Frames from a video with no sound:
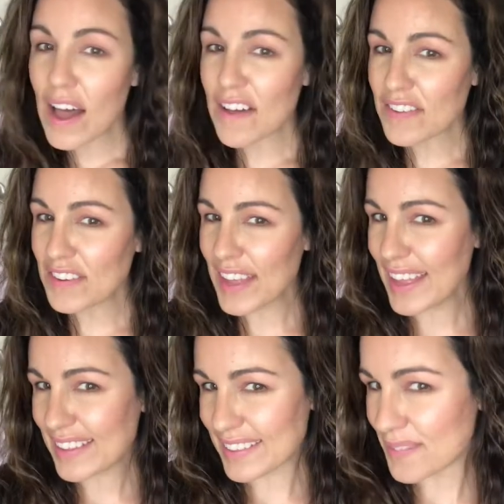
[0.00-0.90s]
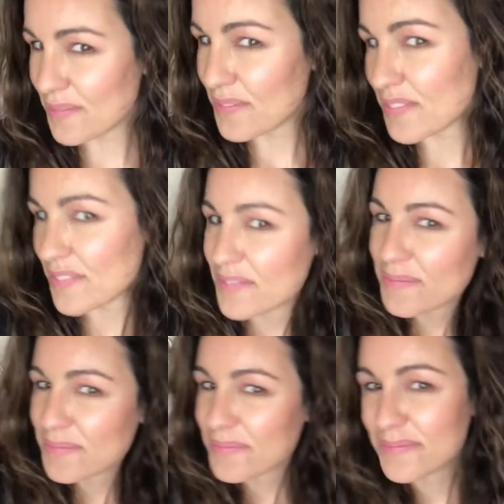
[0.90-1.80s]
a few days.
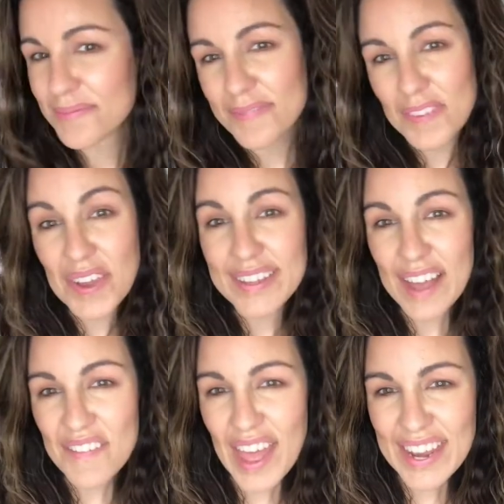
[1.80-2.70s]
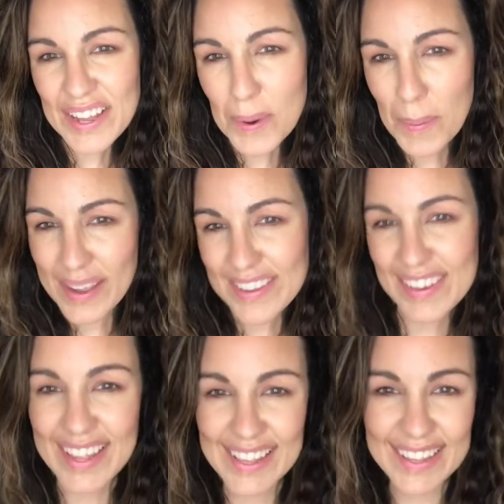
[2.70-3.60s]
If you guys have any
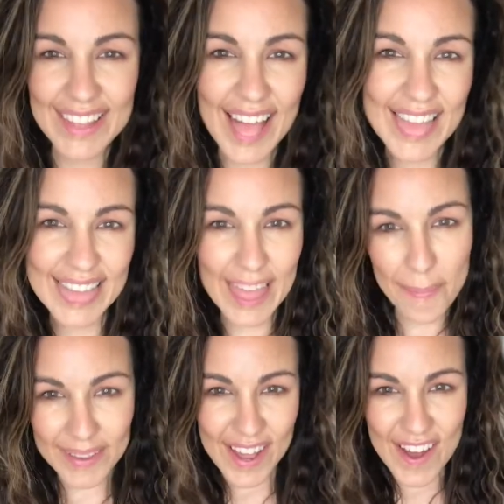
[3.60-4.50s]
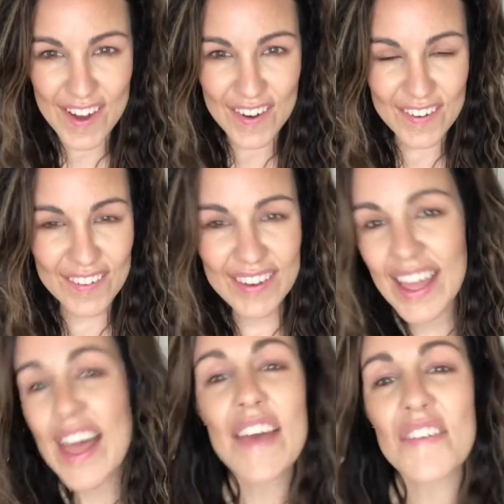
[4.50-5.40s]
questions, let me know.
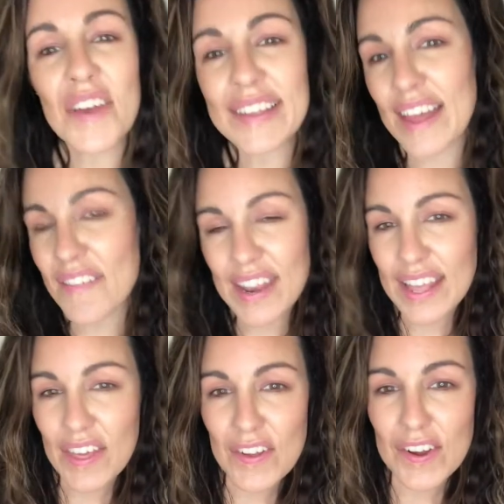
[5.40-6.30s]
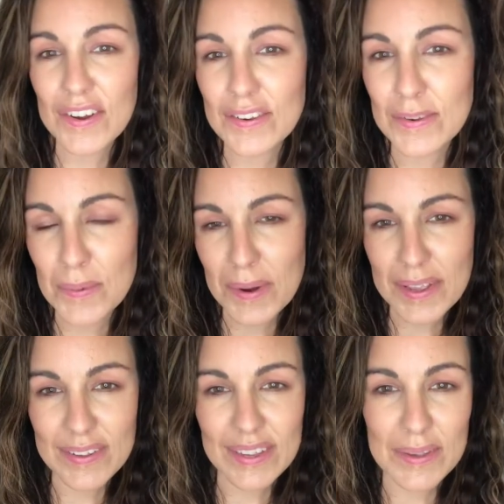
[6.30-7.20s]
If you guys have any other
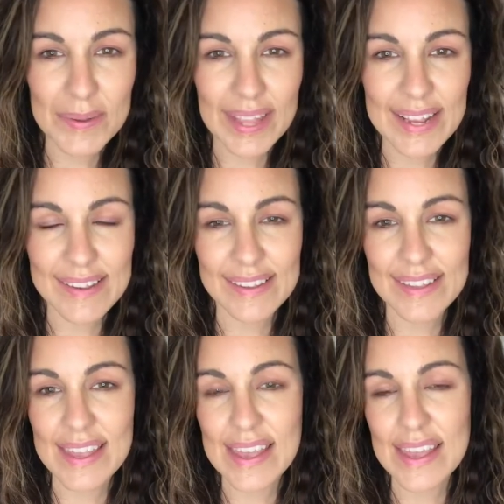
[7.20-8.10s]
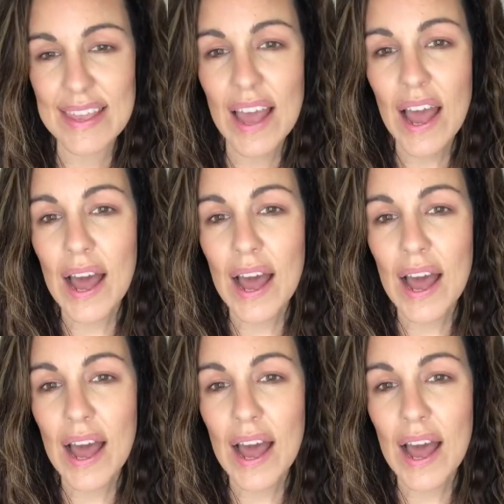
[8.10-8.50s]
tutorials that you would like to see,